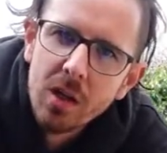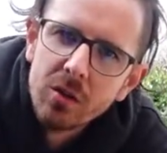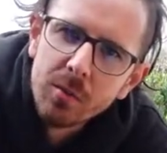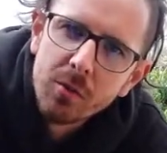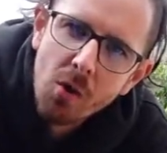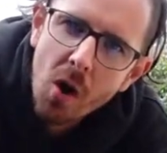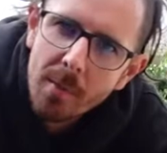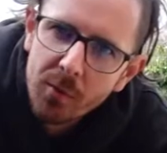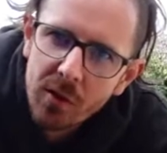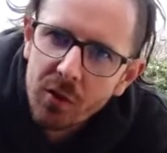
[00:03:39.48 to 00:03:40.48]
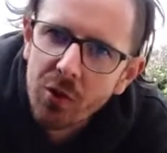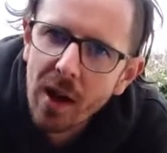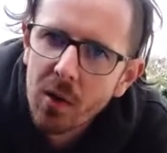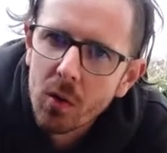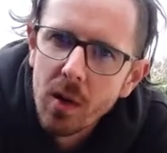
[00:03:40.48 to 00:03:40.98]
subscribe to the
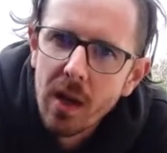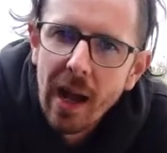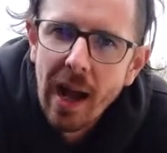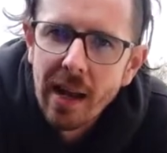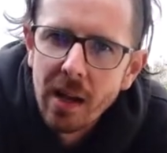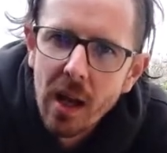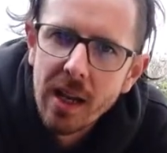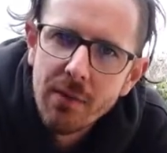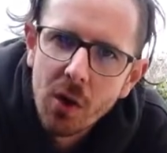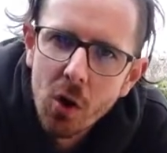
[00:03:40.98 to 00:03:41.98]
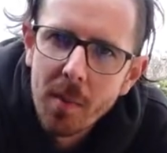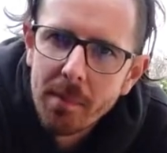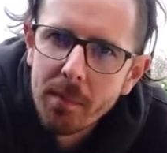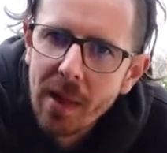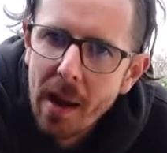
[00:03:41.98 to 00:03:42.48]
channel, and leave a
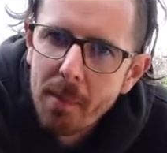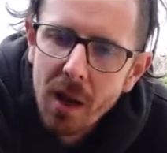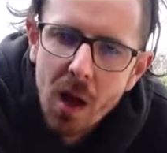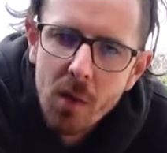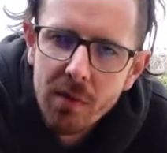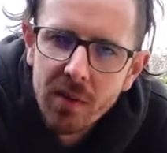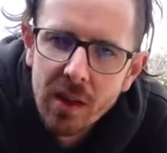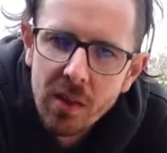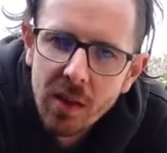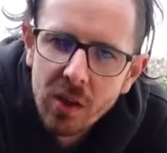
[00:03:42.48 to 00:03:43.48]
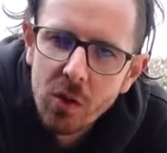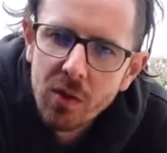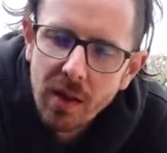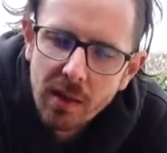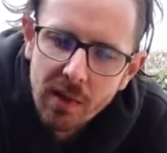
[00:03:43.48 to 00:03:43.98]
comment down below if there's anything you
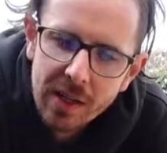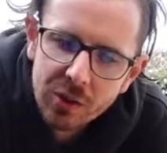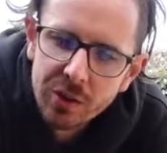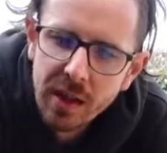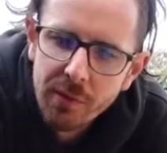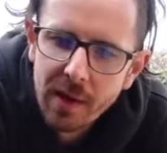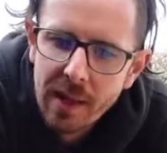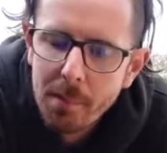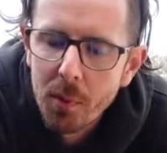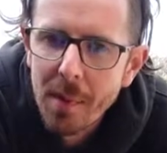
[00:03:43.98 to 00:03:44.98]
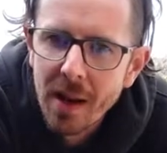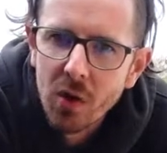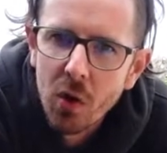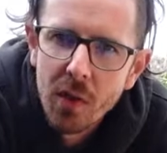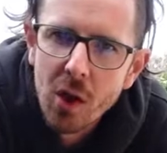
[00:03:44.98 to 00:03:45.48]
think that they should definitely implement
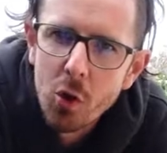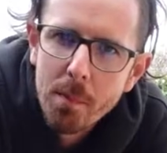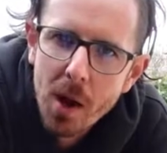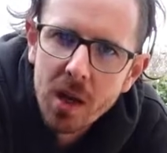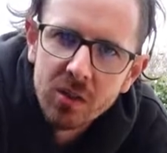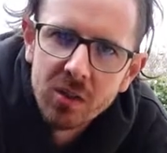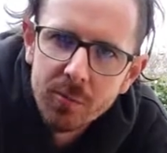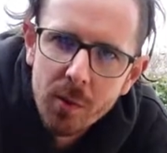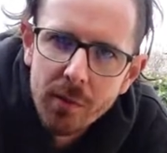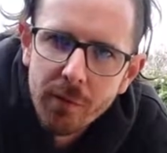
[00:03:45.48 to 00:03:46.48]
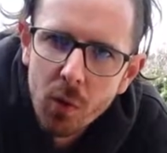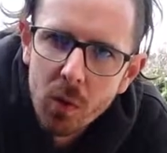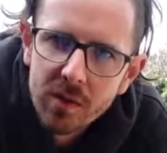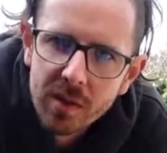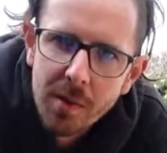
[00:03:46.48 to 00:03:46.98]
on their new purchases moving
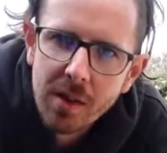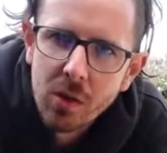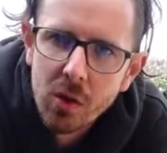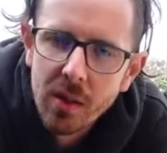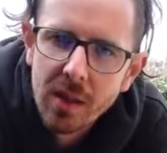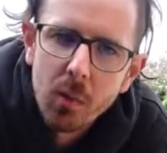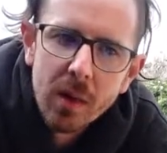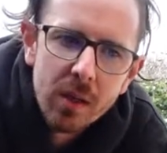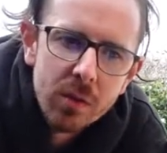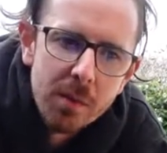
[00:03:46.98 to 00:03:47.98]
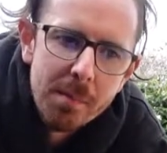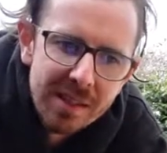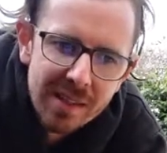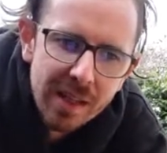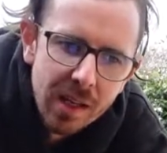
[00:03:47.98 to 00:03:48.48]
forward, something that you think the Windgoos are
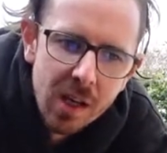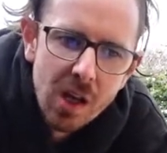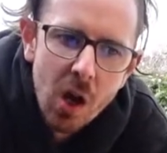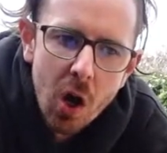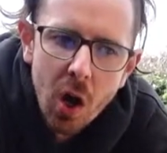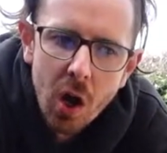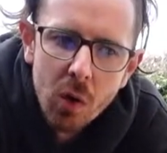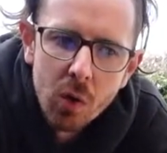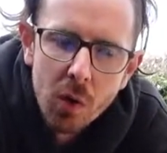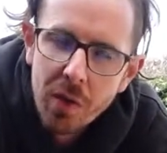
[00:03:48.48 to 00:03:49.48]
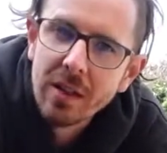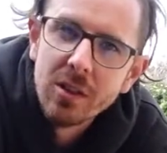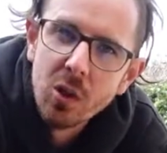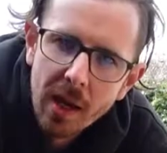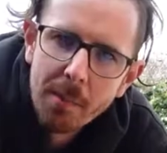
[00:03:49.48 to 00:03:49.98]
missing, or things
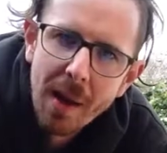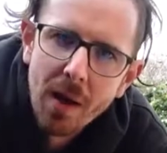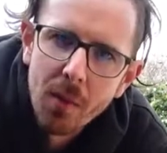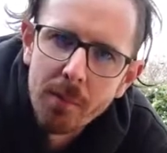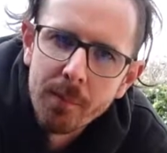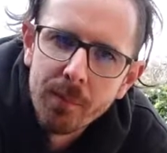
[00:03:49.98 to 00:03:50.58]
that you like about them